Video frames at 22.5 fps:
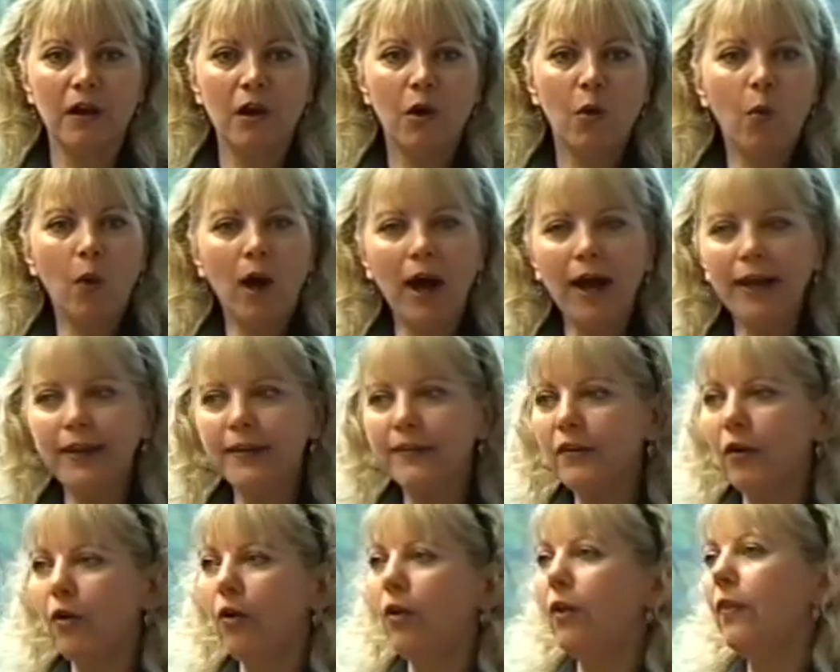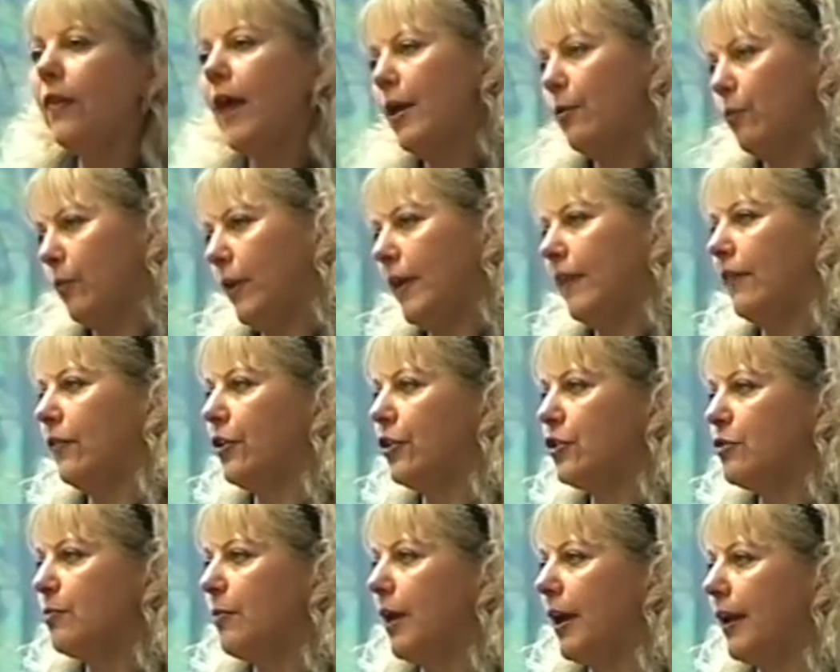Why is all that
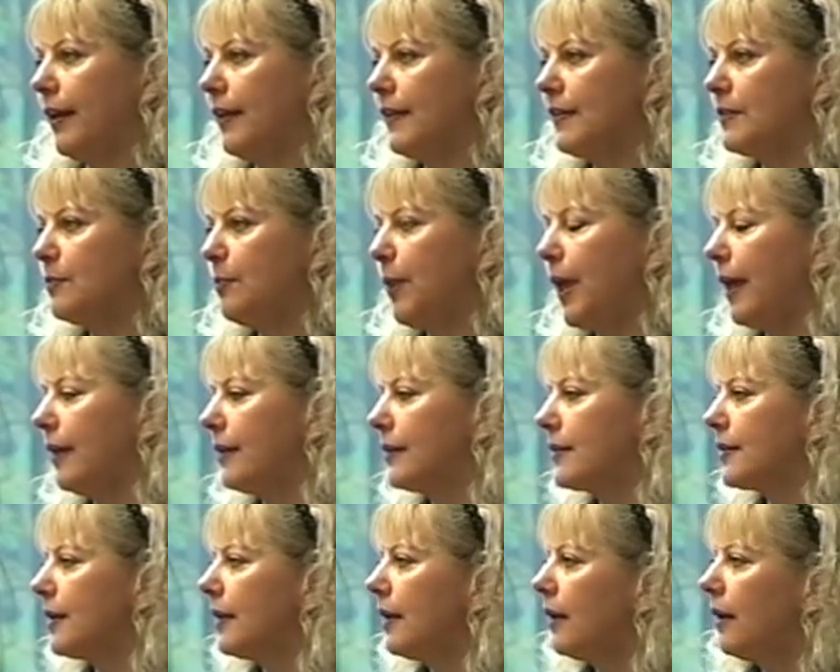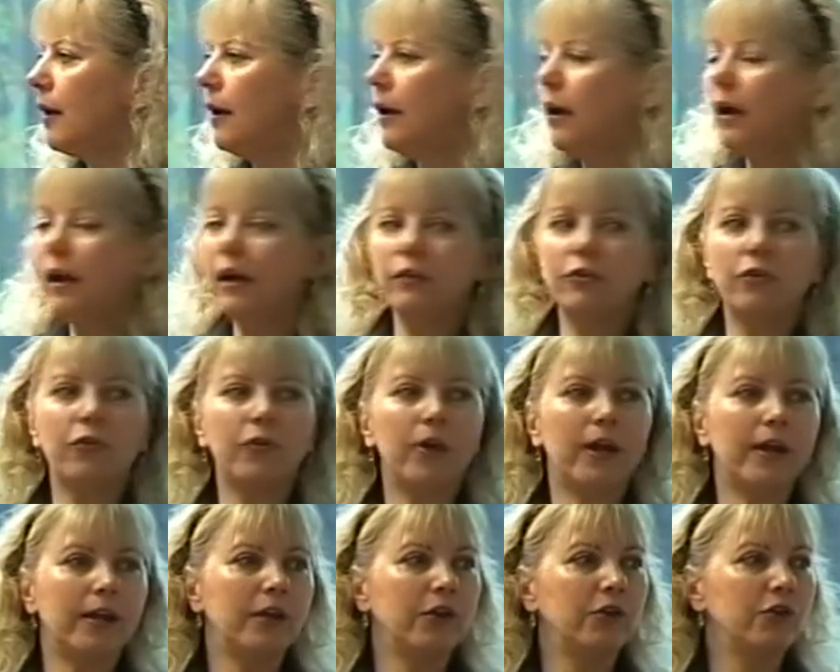research money spent on
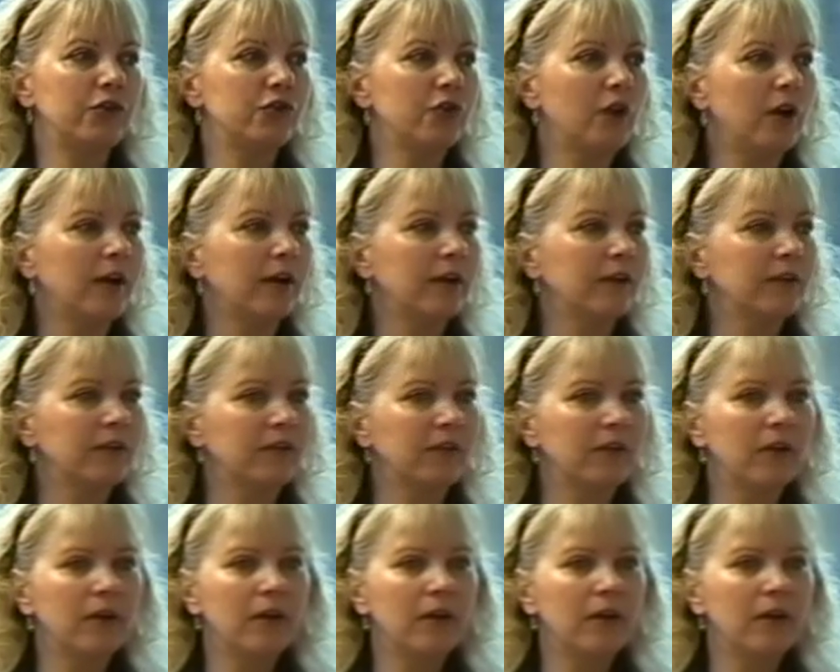creating new drugs?